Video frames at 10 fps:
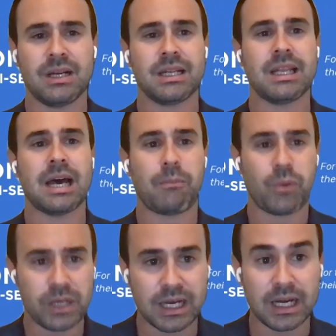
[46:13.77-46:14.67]
they are
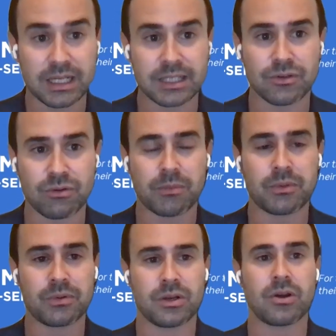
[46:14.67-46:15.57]
pretty hard in Europe
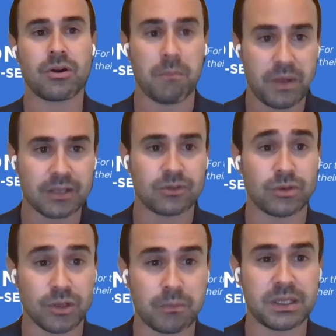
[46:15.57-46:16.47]
compared to
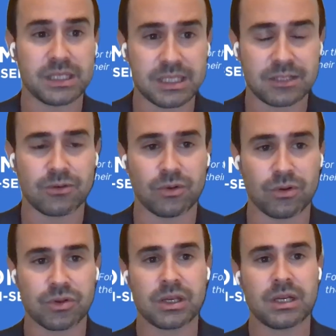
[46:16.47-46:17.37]
other places in the world.